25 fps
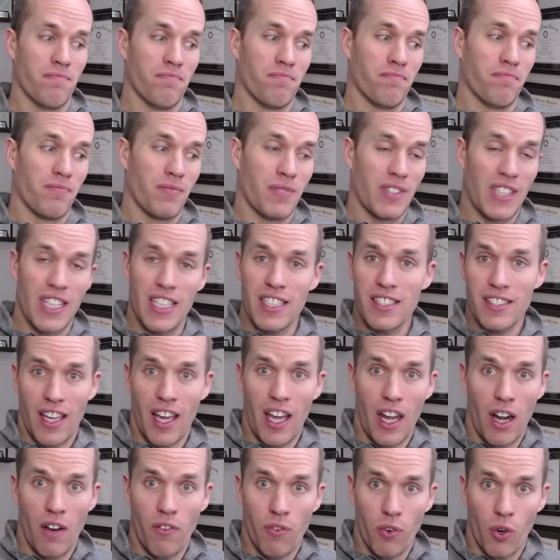this kind
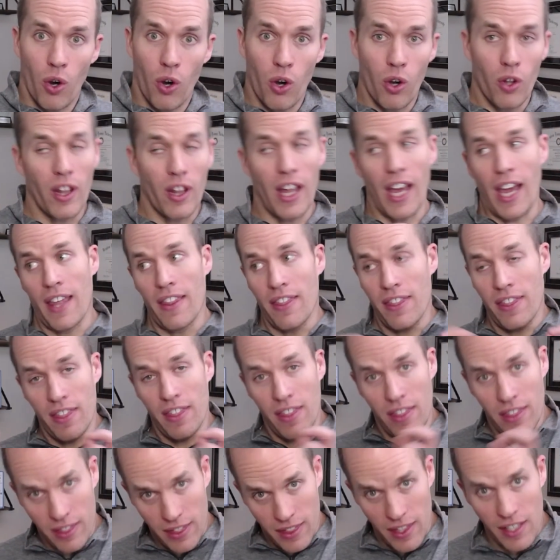of role at
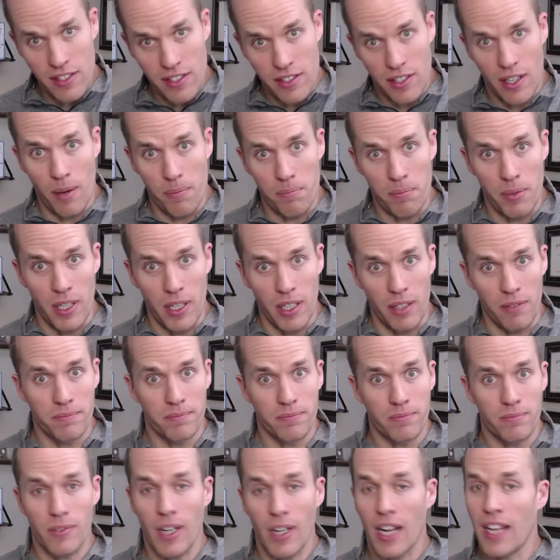this company,
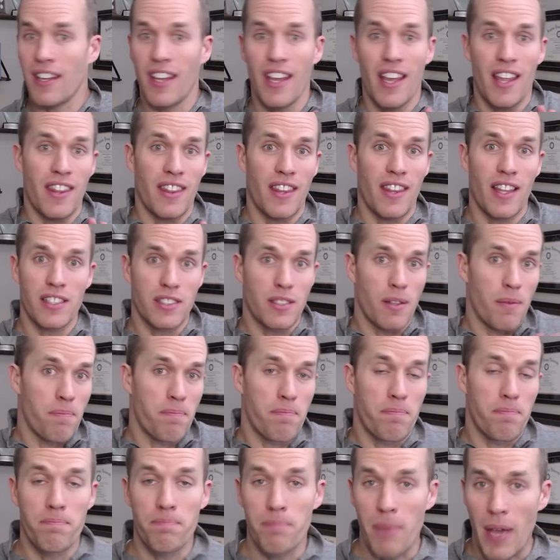right? That's the
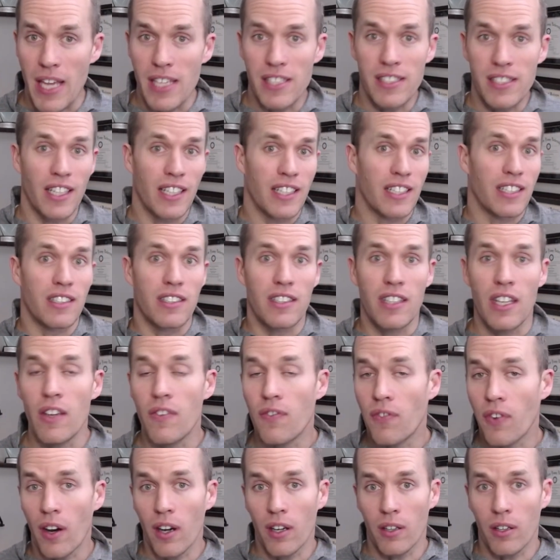basic
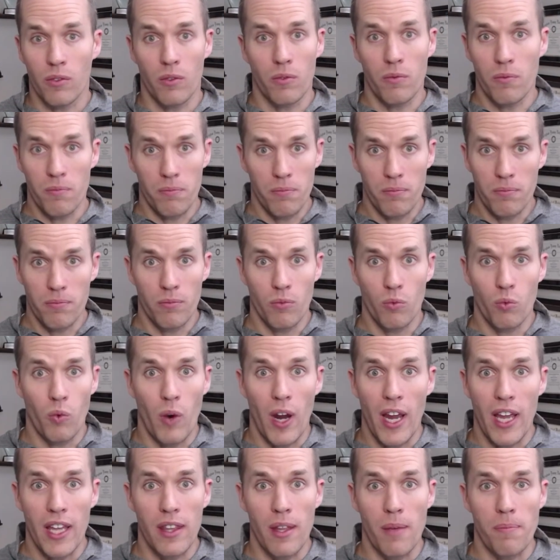default
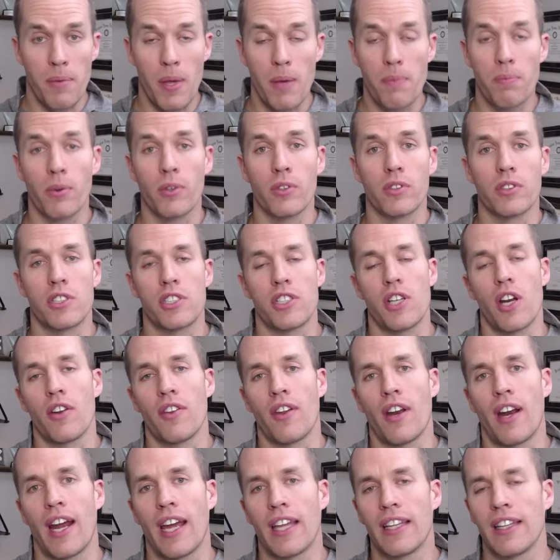way that people share their
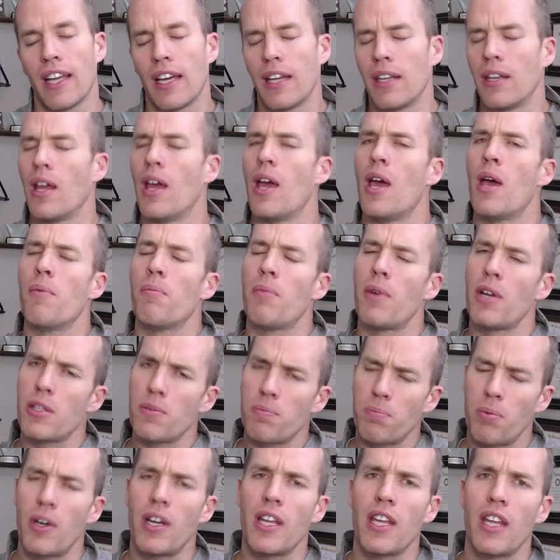headline, but it's
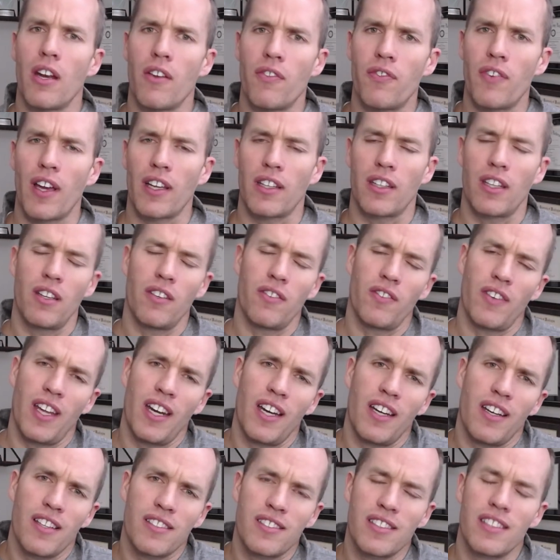pretty ineffective and it
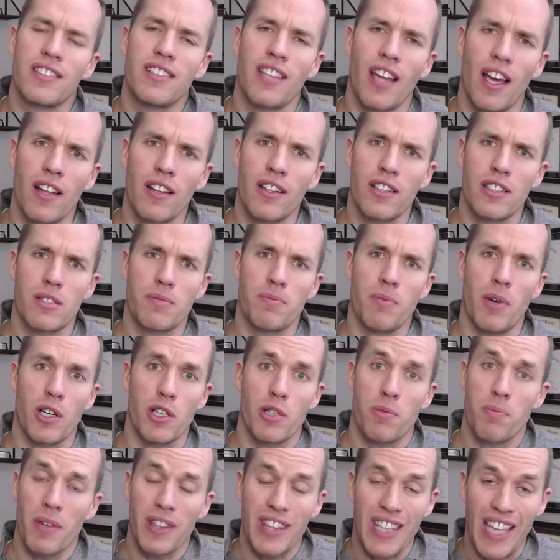doesn't tell us much.
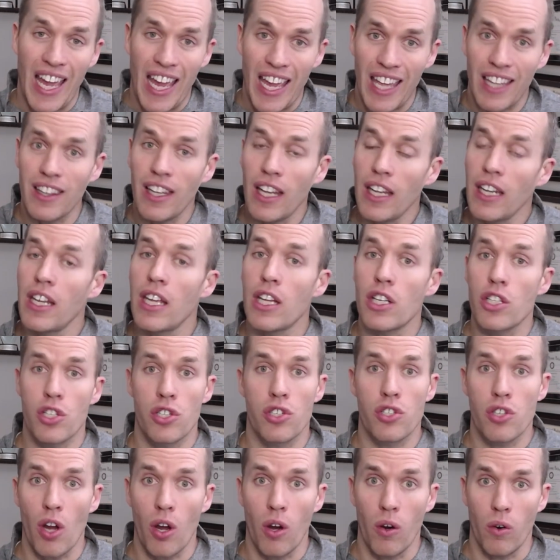But the headline gets
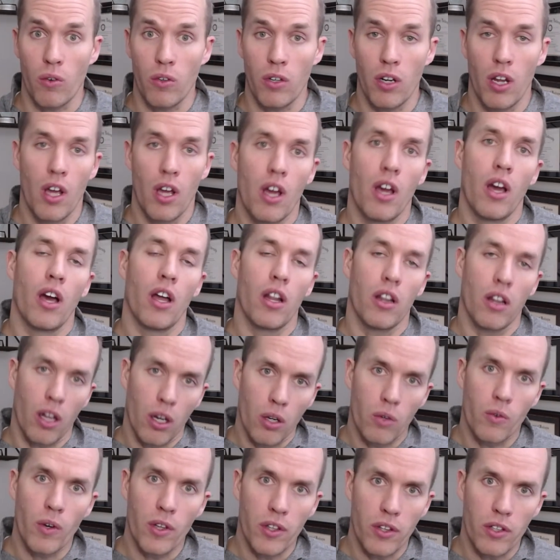shown along
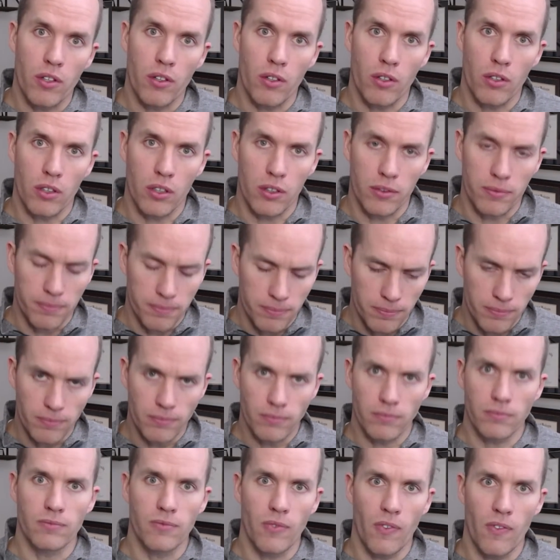with your
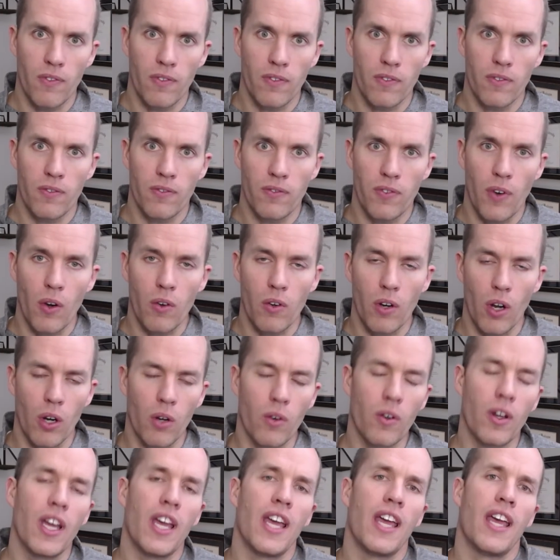
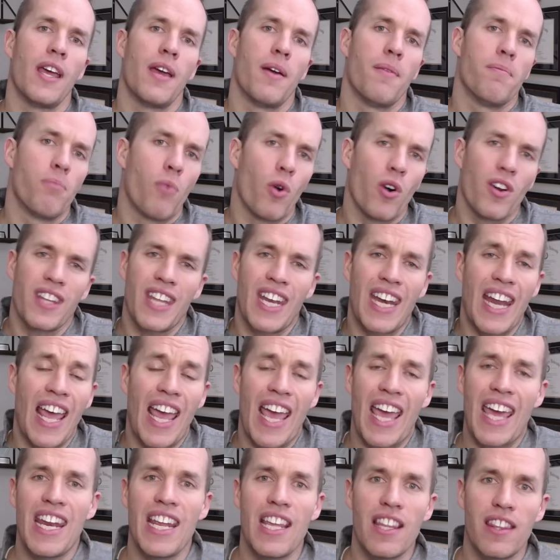photo more than
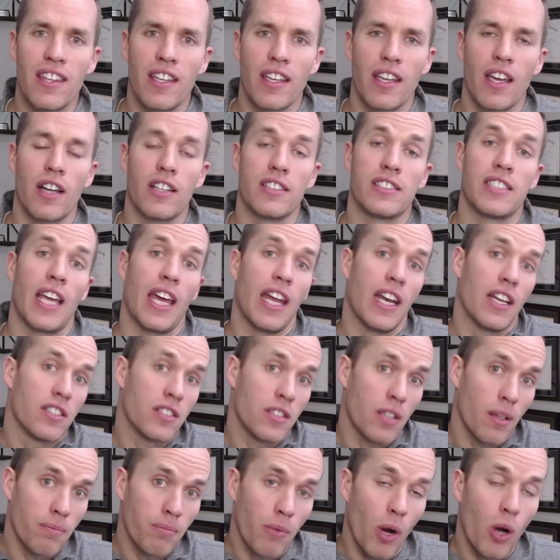anything else, and it's the
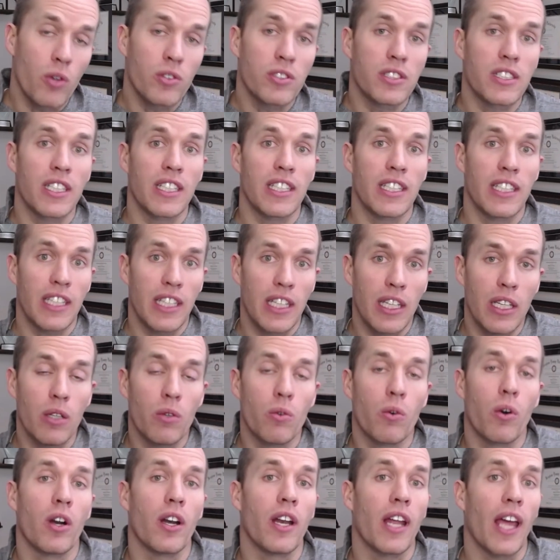most
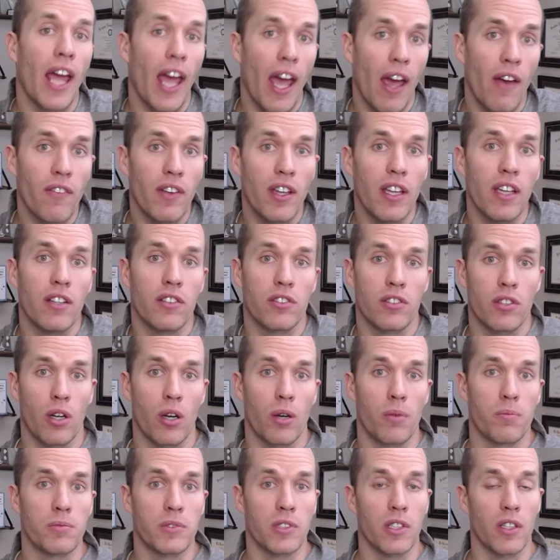keyword heavy in
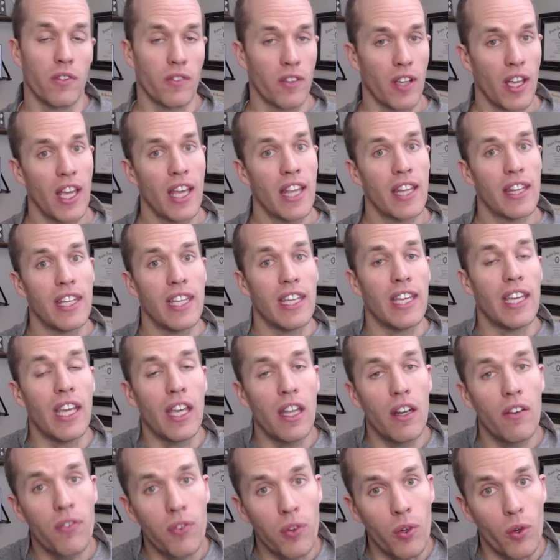terms of the
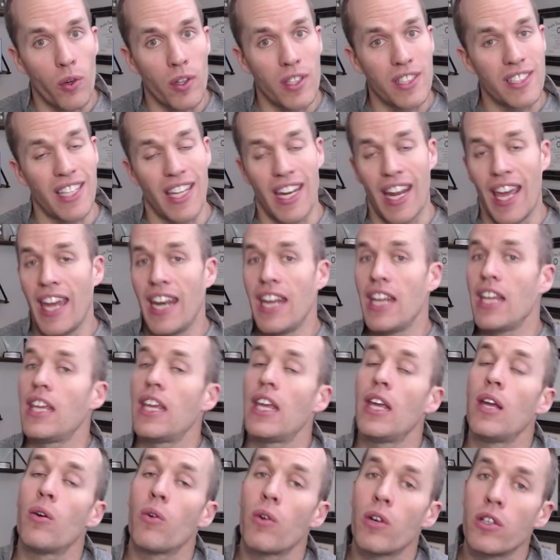influence that any
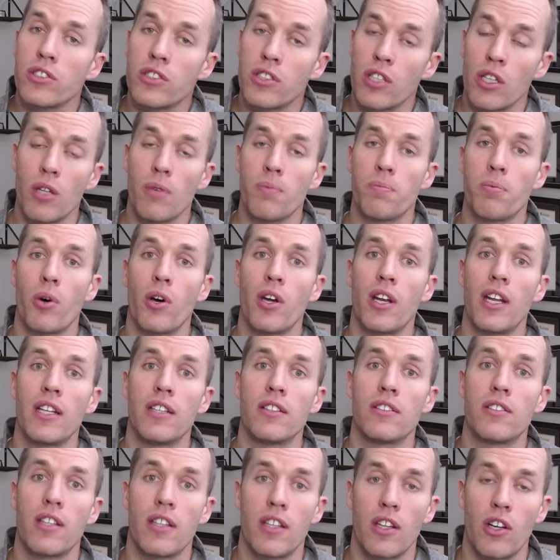keywords that you put
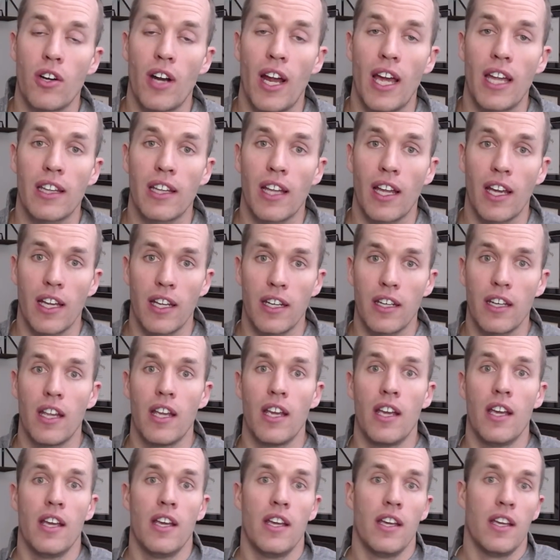into your headline
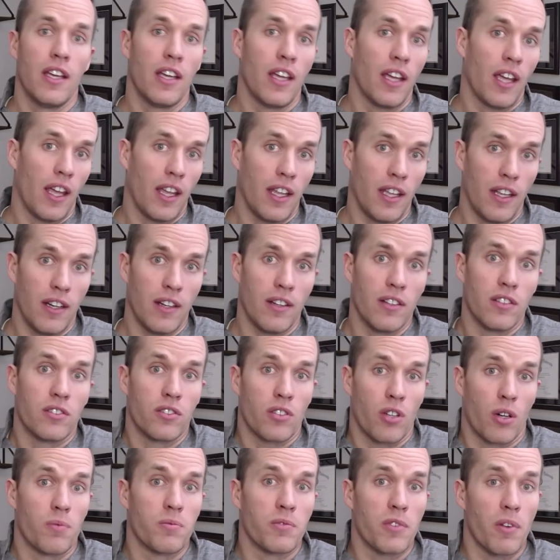in
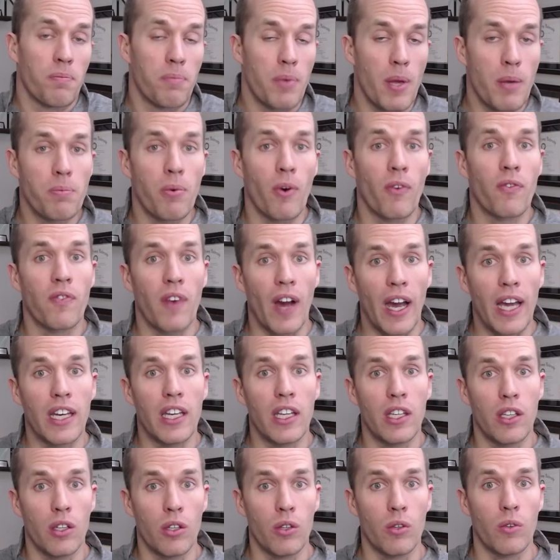terms of people finding
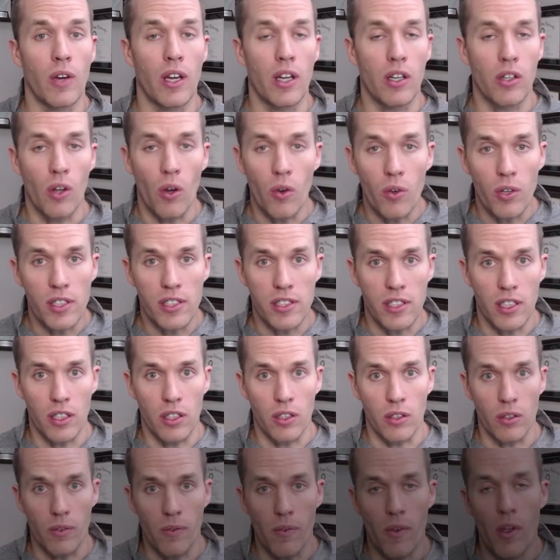you and noticing you.